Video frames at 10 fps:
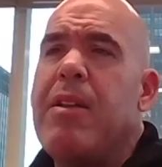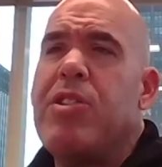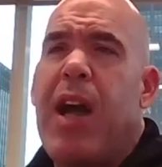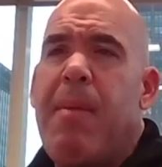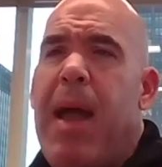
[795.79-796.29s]

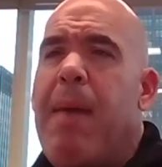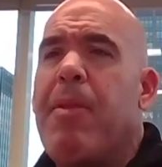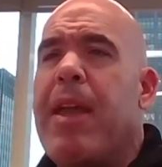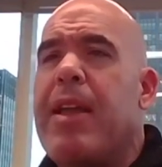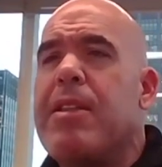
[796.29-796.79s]

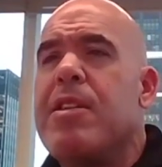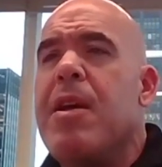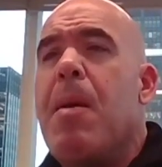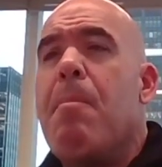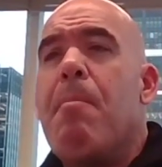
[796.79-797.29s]
applicants,
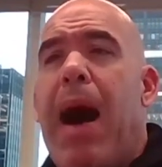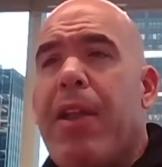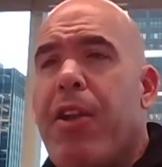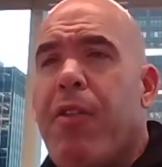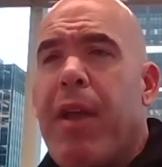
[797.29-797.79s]

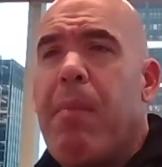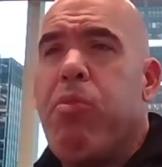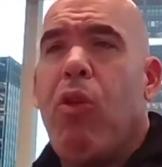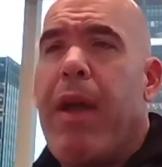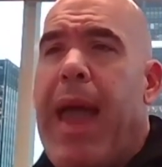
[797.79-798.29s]
monitoring
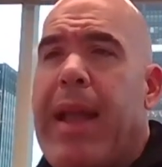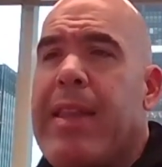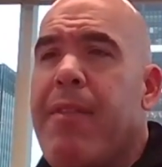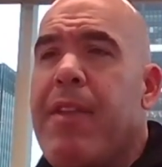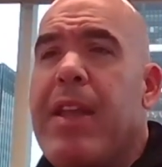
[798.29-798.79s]
employee
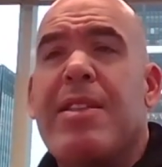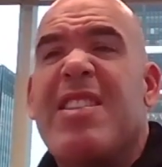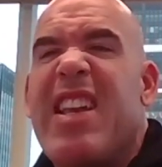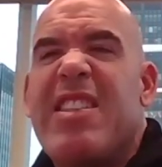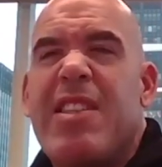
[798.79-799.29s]
activities,
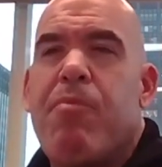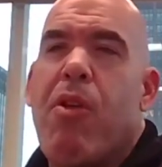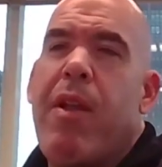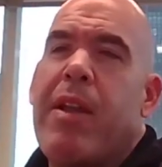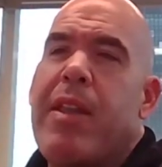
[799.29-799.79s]
assessing
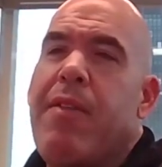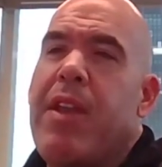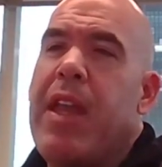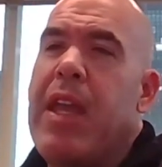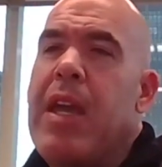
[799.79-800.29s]

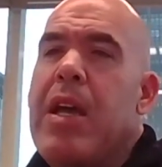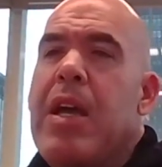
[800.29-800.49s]
productivity,